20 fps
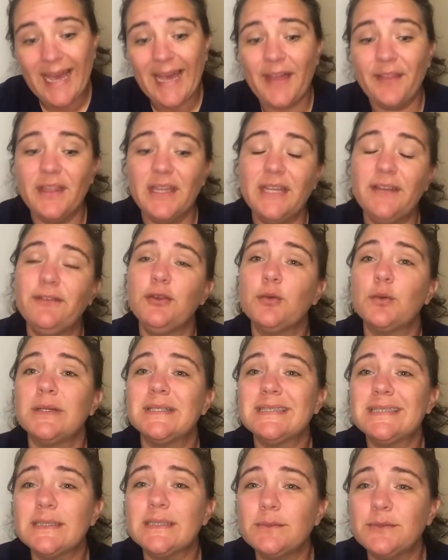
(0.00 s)
And then if you
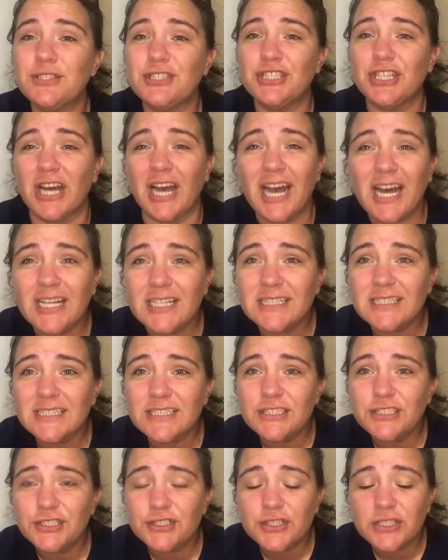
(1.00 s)
want some chocolate
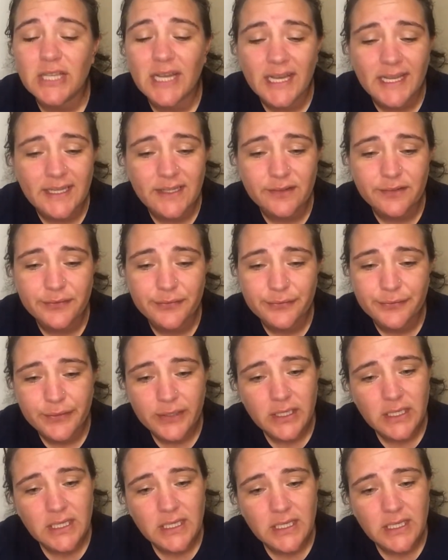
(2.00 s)
in your life,